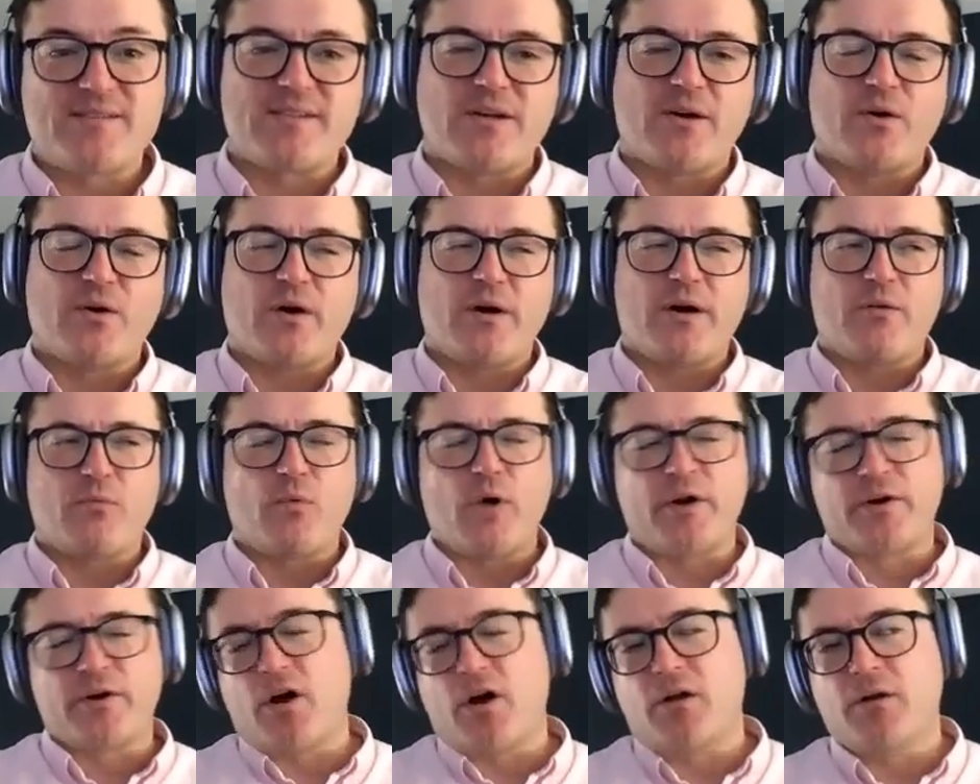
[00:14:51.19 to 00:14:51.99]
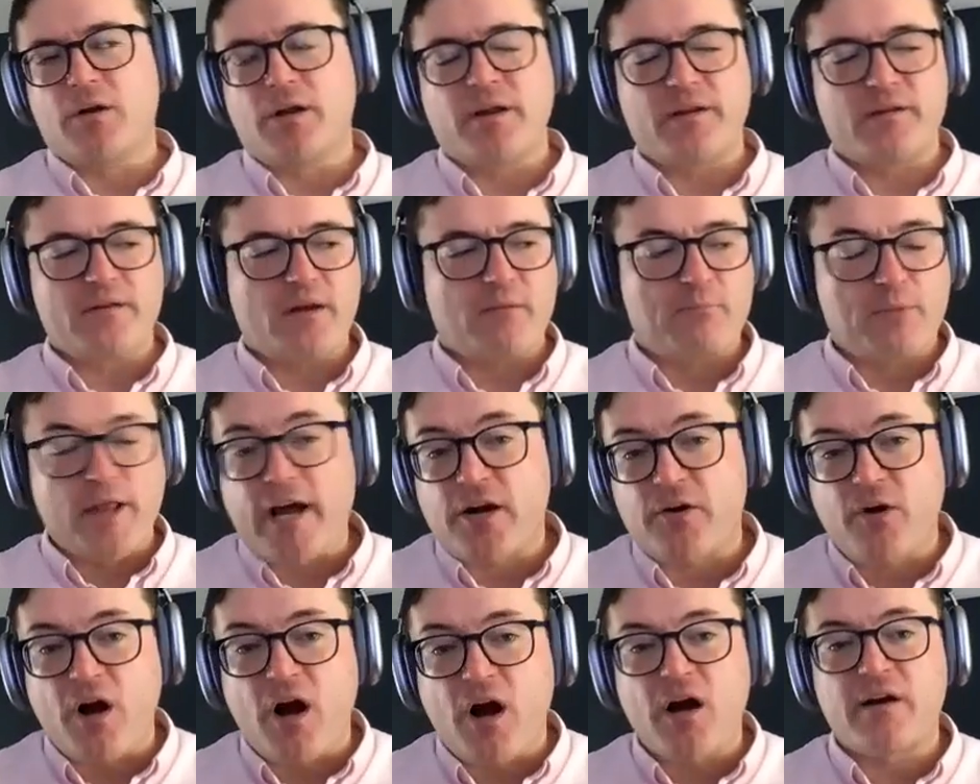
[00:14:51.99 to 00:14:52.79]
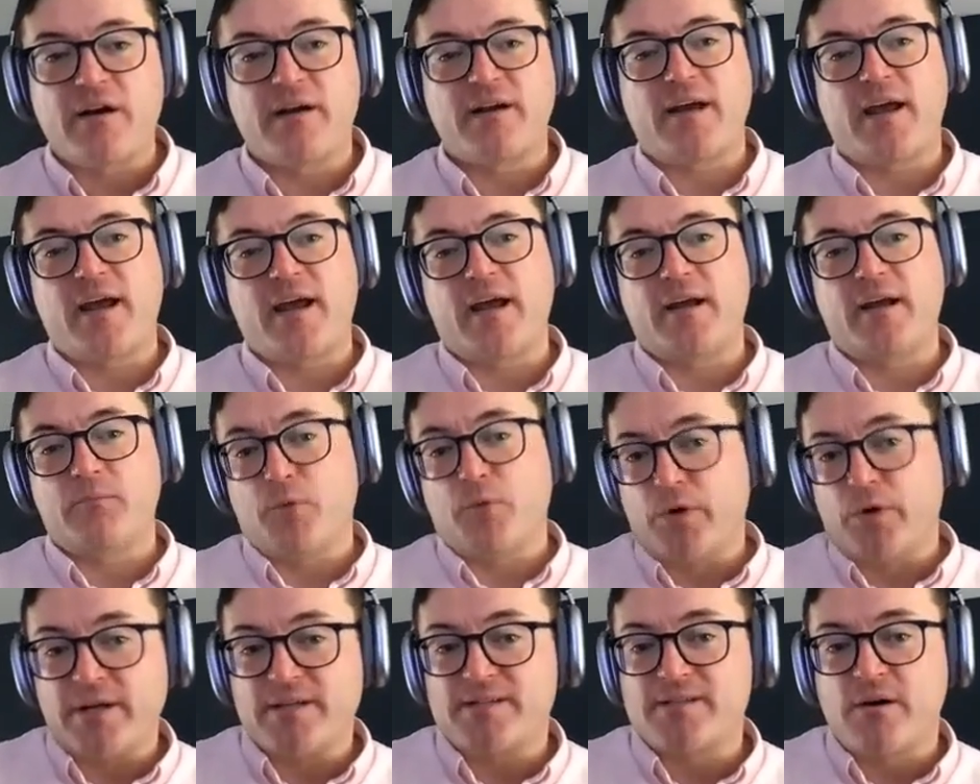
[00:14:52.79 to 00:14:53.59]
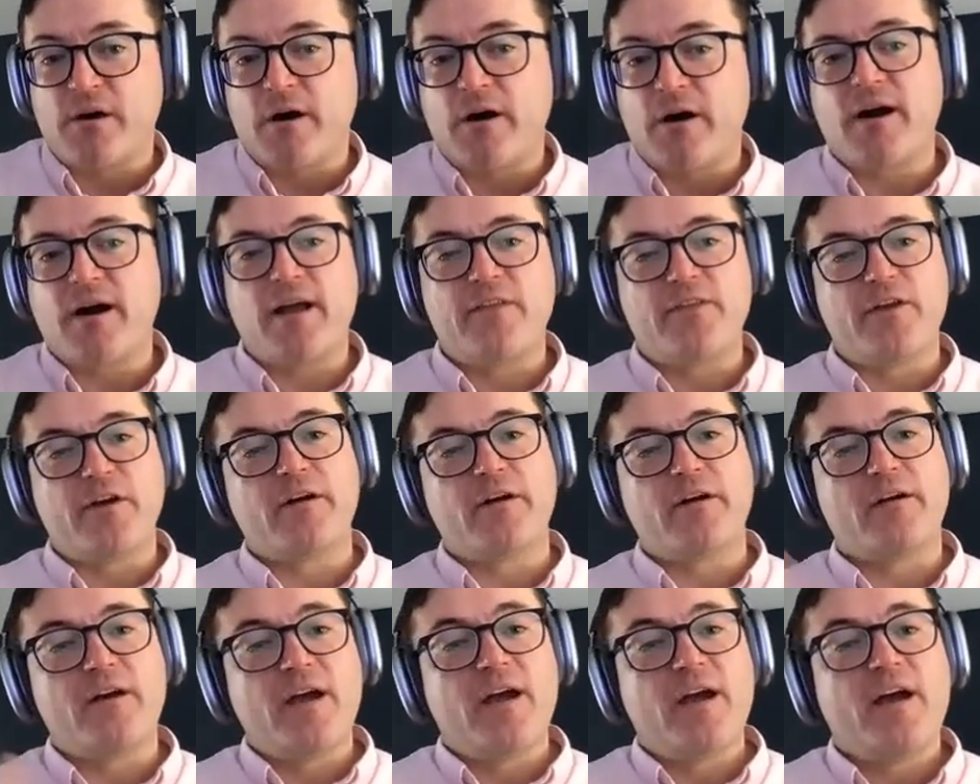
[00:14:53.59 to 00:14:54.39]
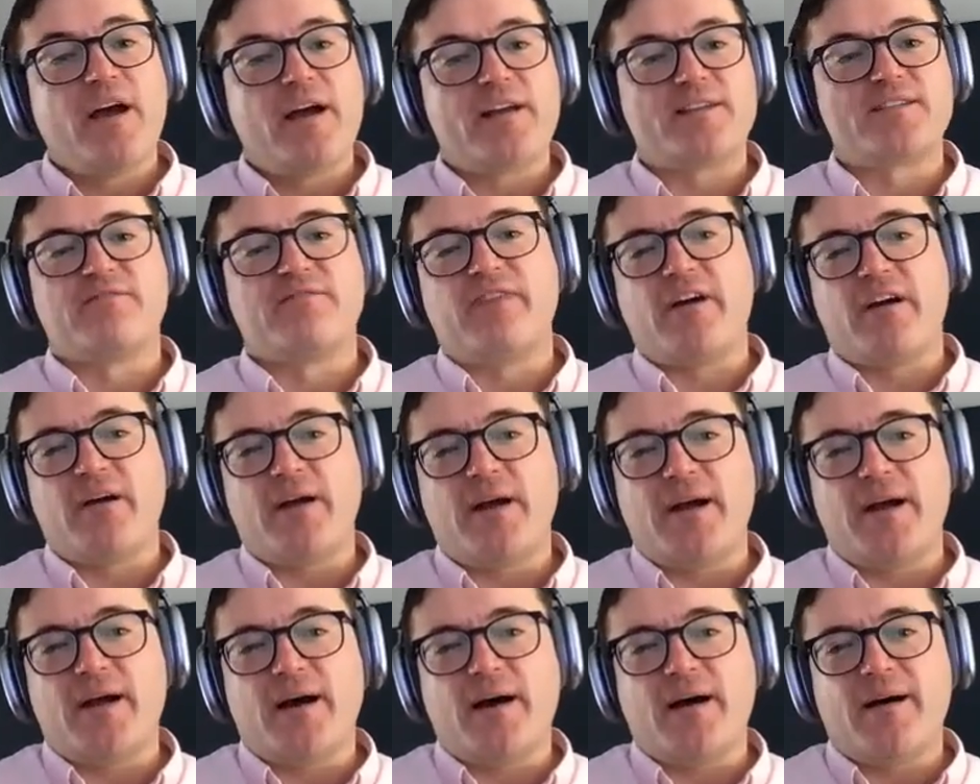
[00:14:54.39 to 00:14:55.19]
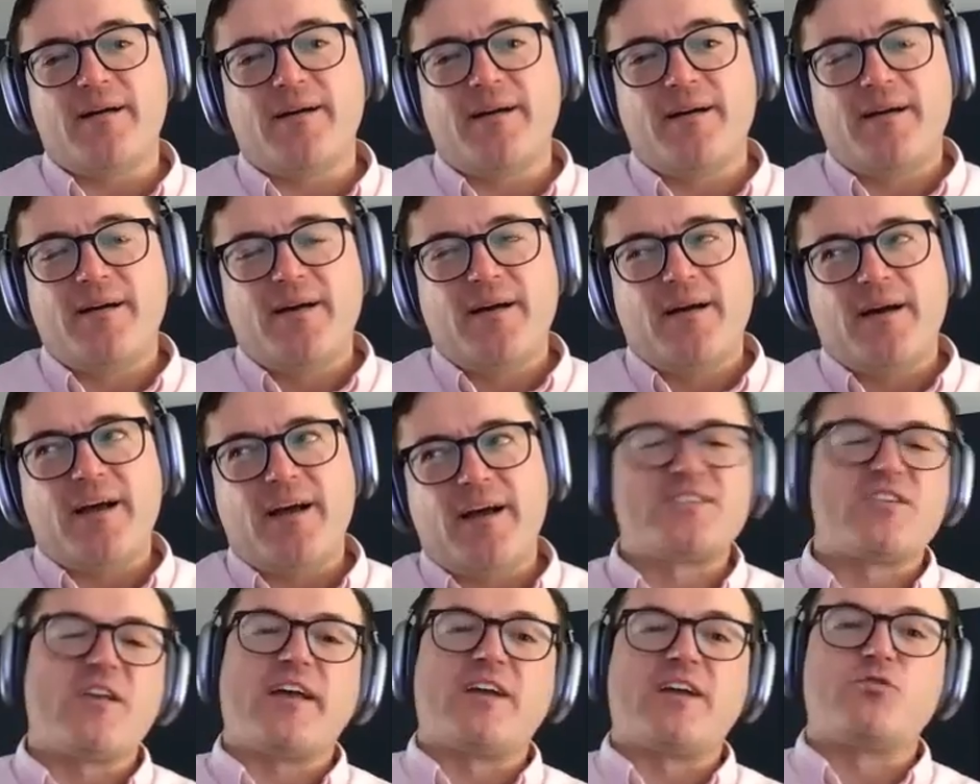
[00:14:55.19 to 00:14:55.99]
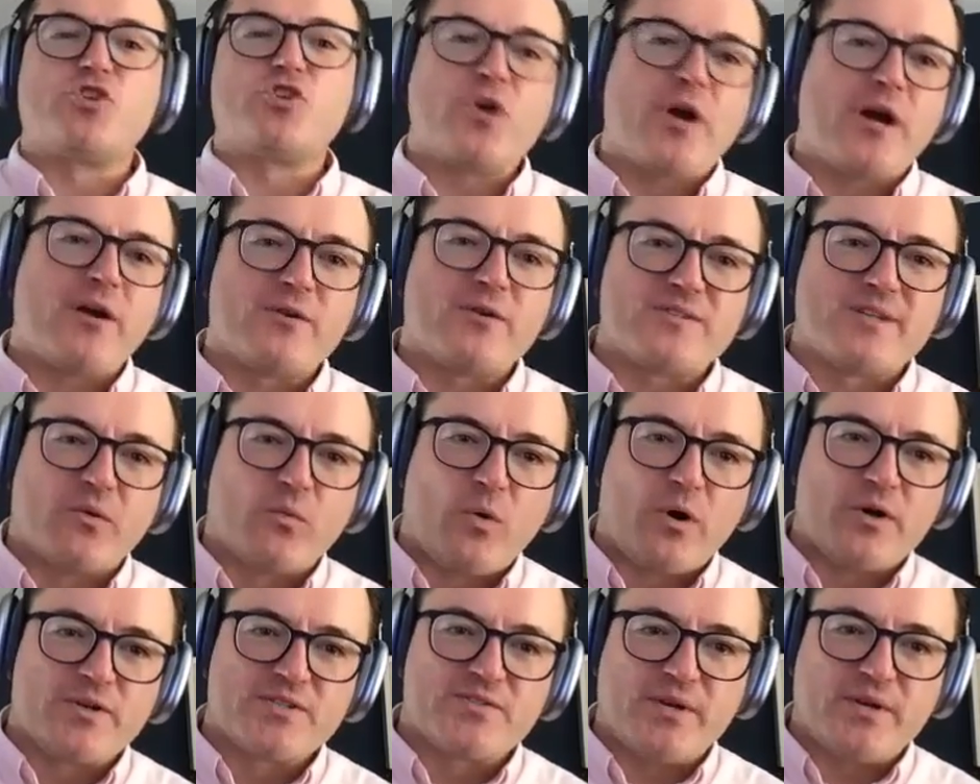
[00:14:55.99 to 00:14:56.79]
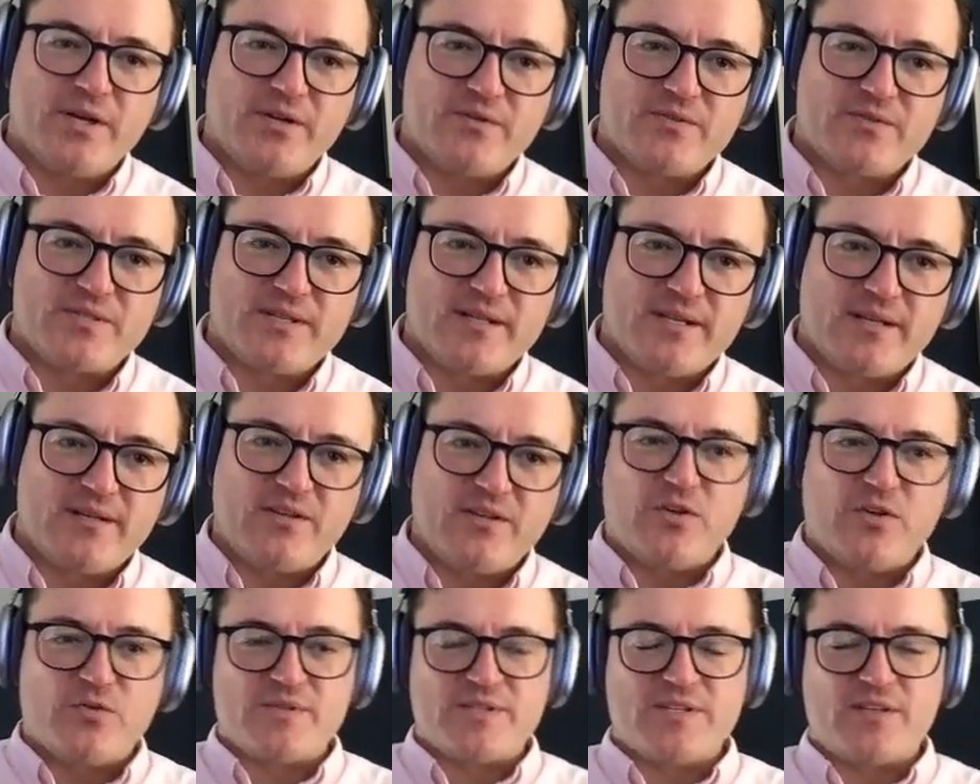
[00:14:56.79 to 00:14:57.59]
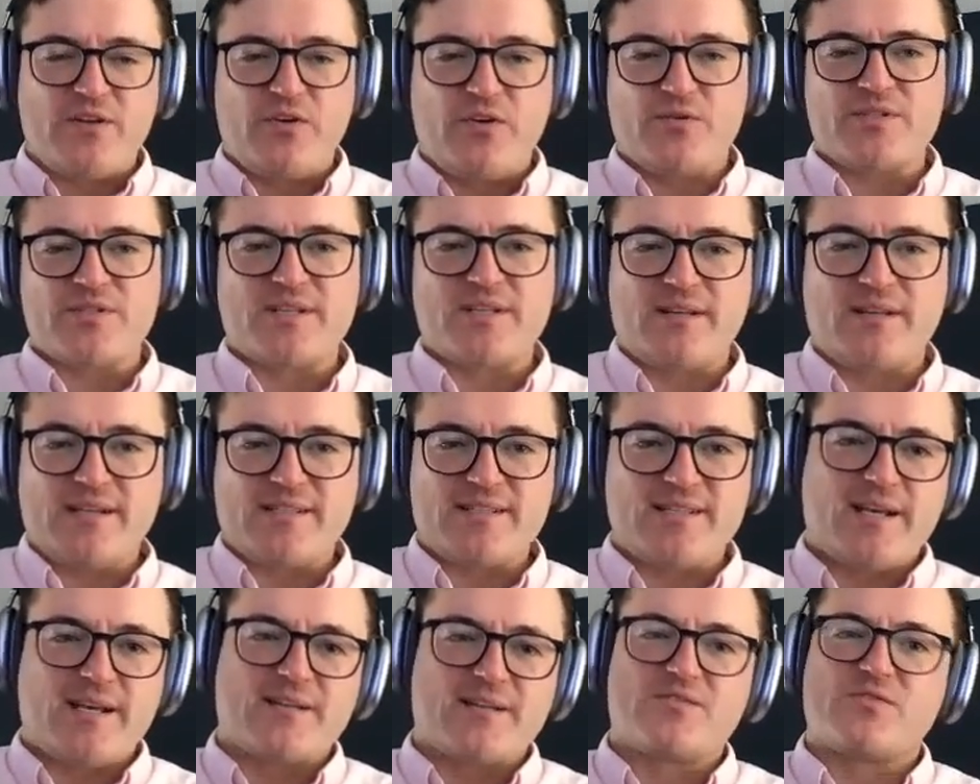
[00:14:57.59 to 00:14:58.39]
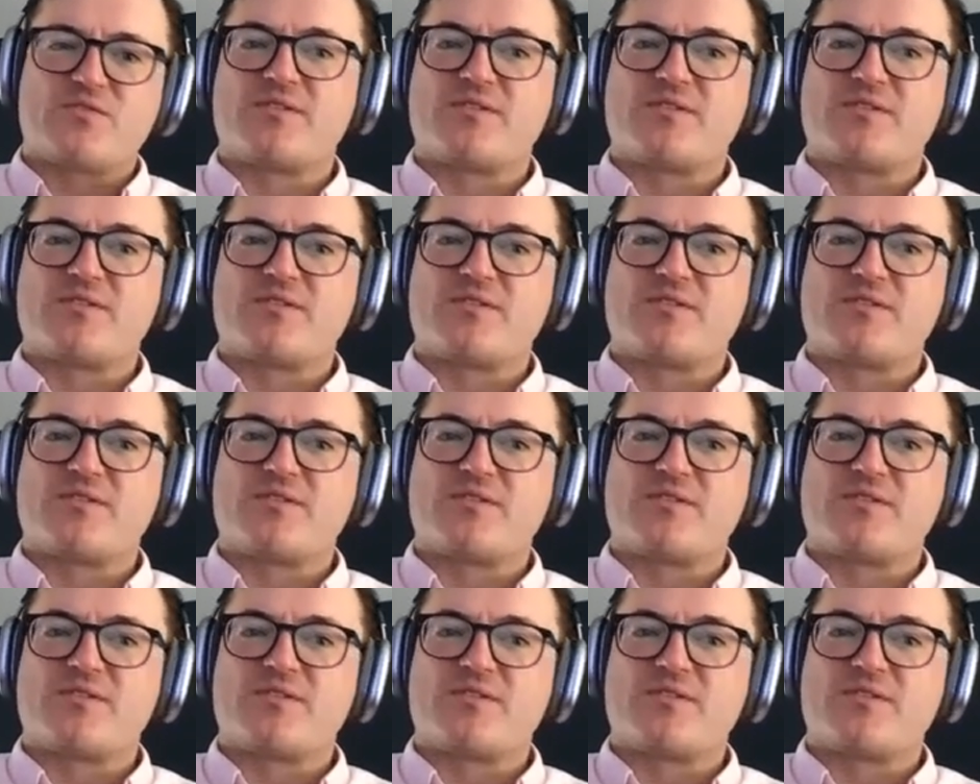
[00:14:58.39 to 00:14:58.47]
So one called BlackRock and Morningstar, and it's a very it's like traders on Wall Street use these things.